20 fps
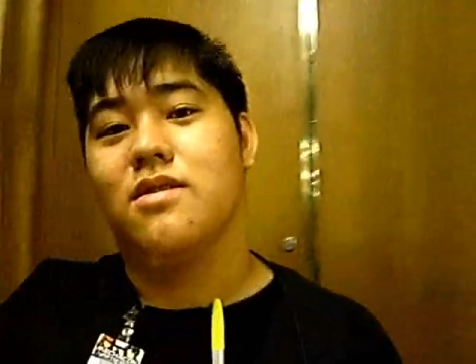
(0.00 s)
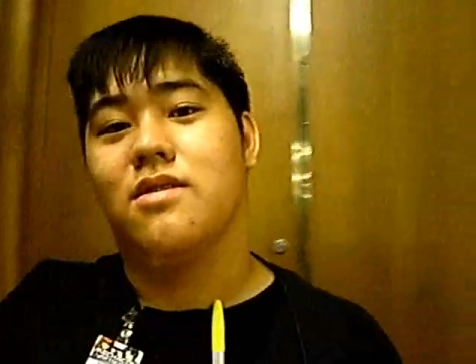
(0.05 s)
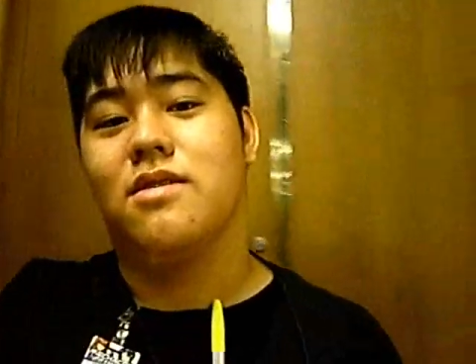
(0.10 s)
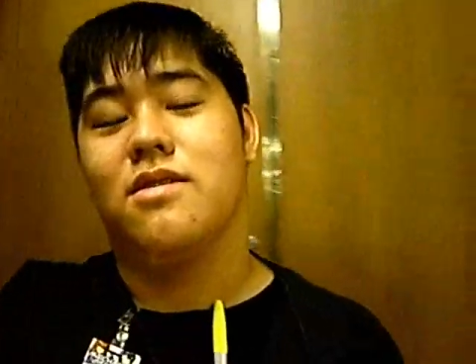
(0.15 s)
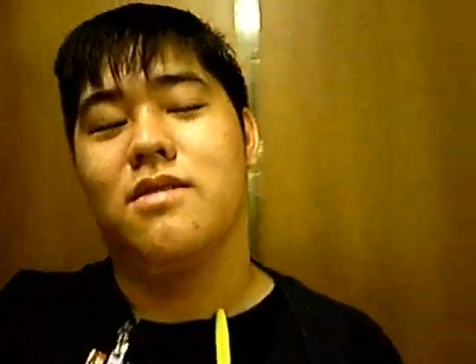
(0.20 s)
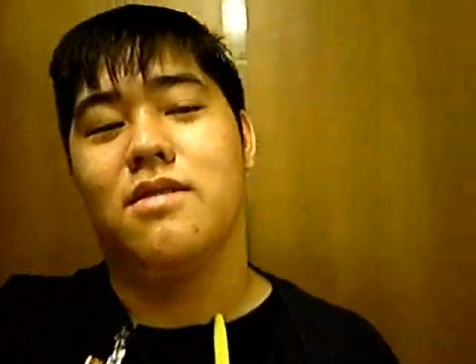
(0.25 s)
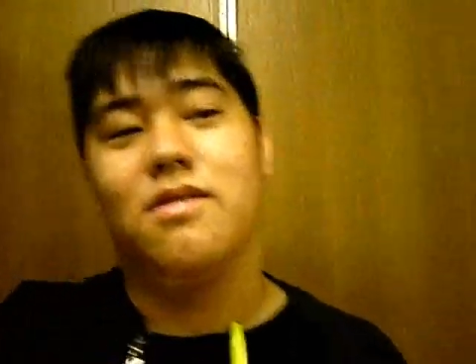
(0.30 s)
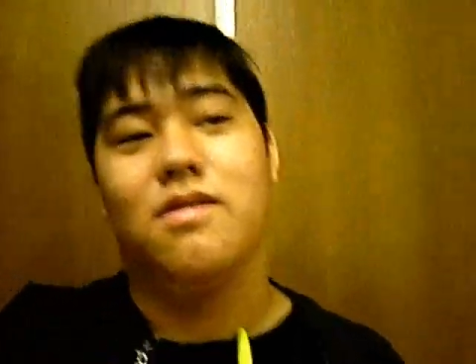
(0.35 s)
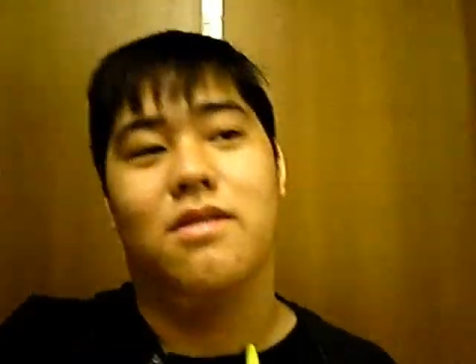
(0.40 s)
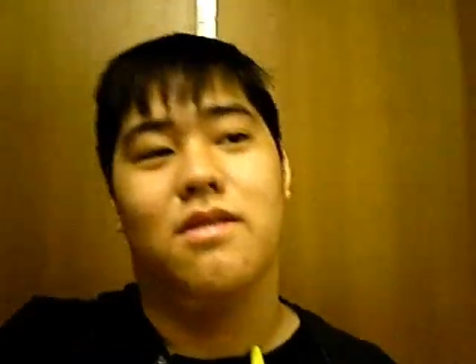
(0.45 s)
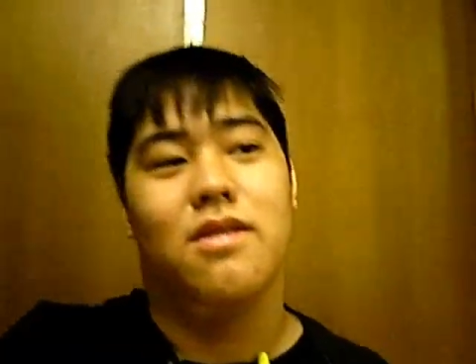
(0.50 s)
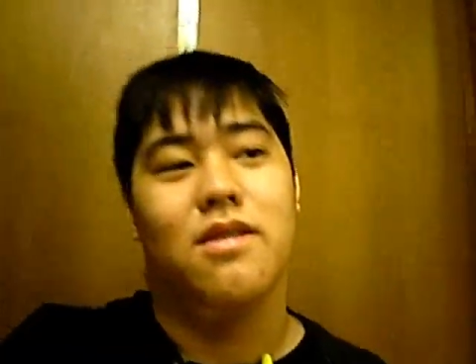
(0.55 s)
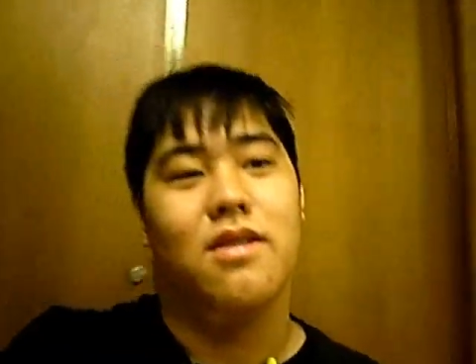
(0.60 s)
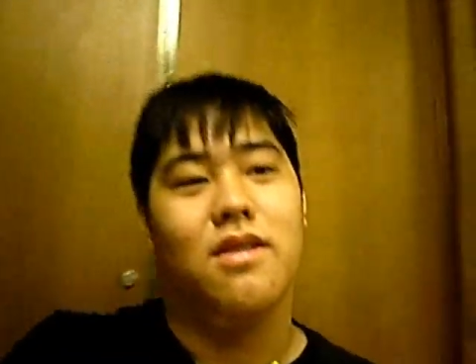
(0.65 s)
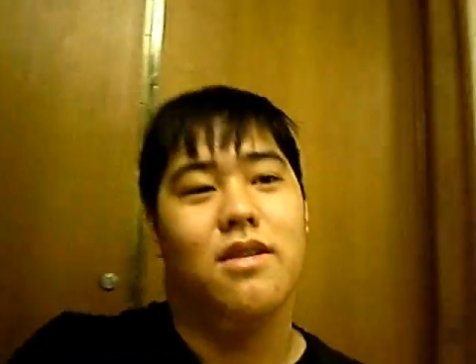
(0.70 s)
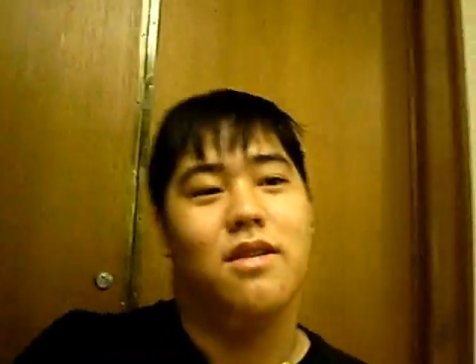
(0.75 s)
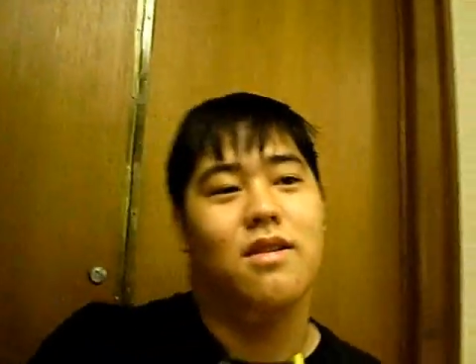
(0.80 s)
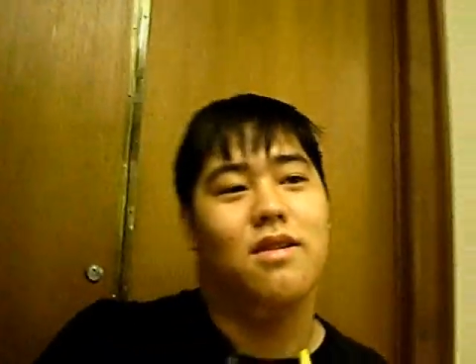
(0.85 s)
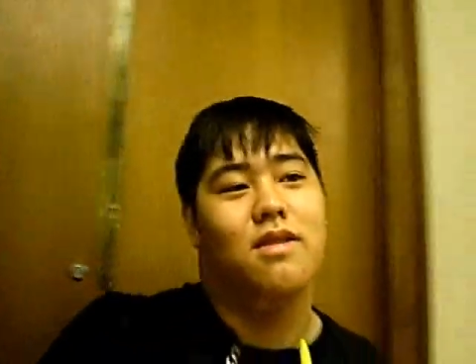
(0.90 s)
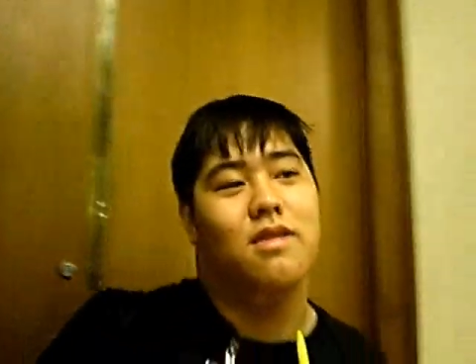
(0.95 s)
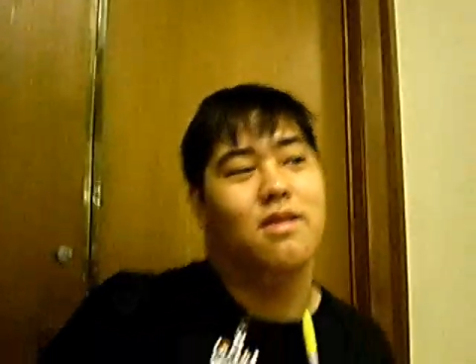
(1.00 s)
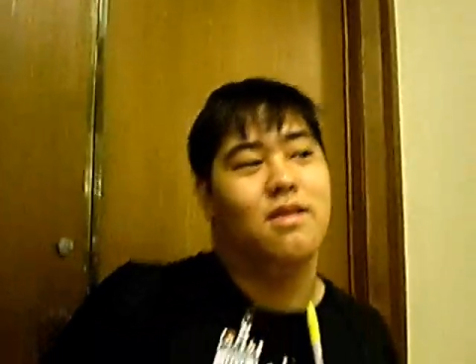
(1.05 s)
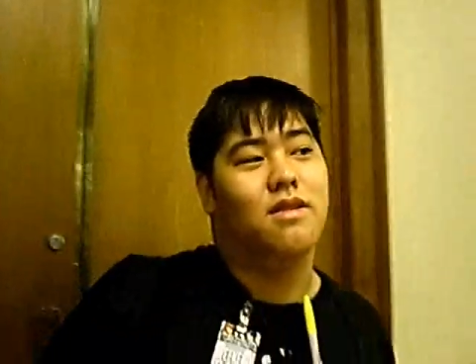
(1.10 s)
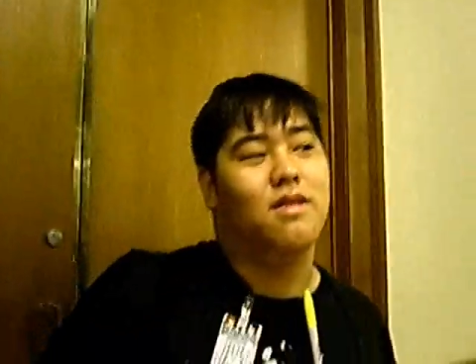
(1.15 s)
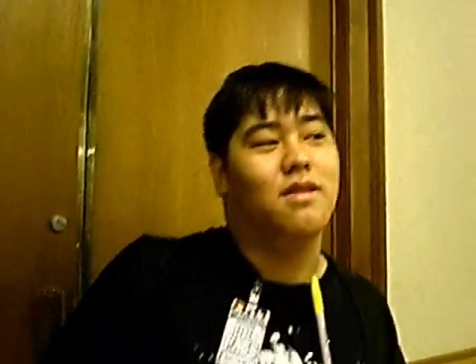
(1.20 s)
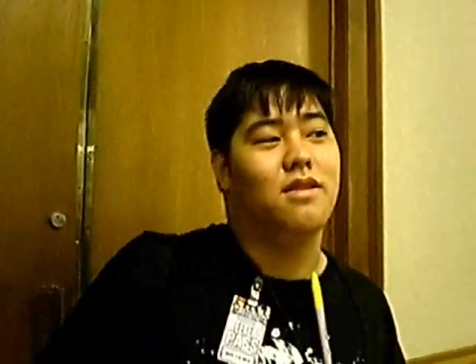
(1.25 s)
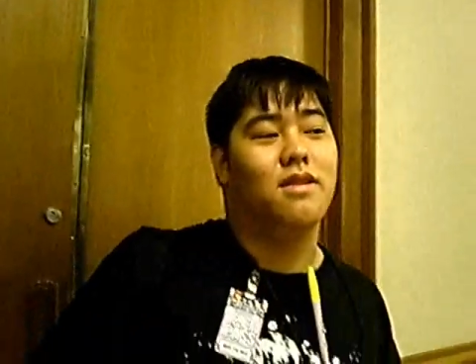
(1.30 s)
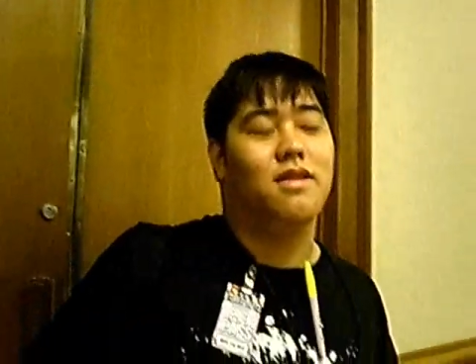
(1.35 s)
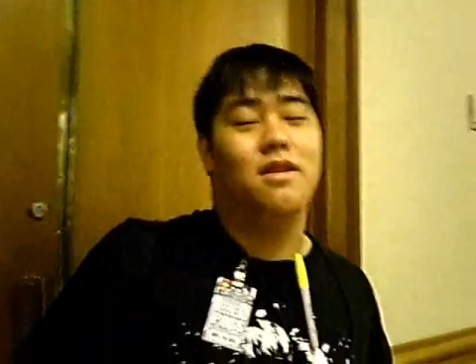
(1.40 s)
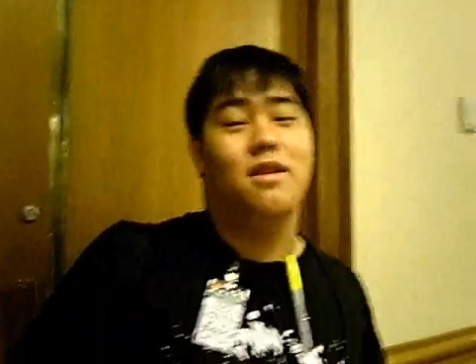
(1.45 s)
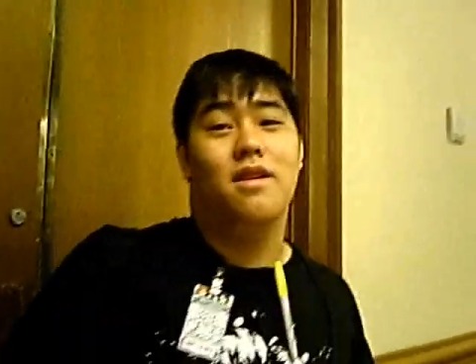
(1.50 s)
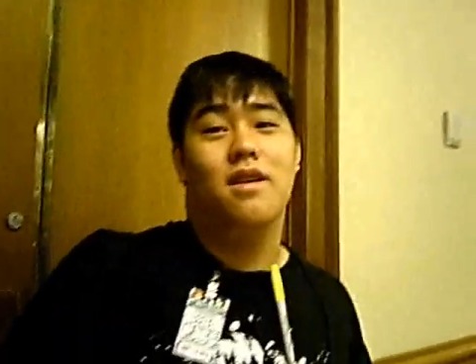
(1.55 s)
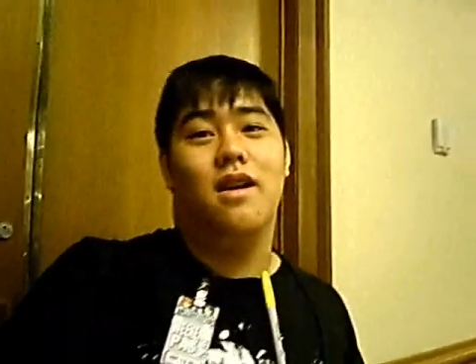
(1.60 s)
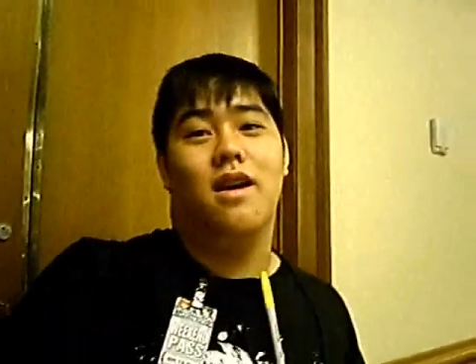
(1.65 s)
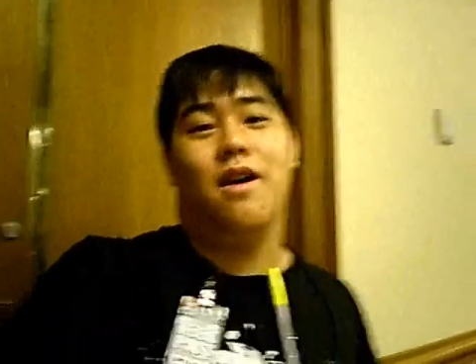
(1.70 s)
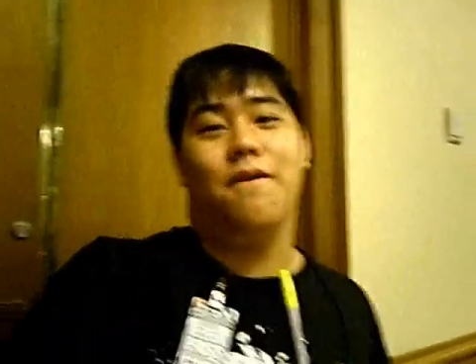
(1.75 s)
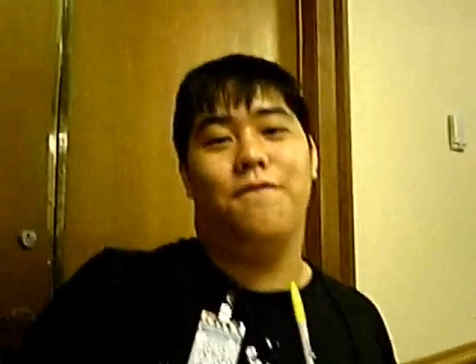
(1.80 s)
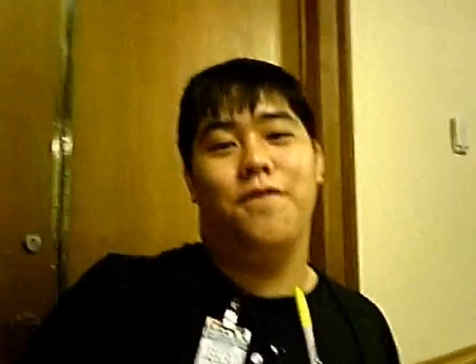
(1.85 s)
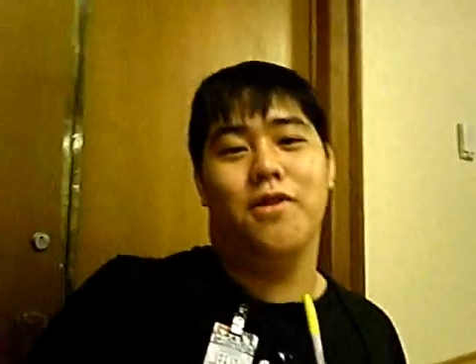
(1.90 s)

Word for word: We found 15.5 nerd fighters.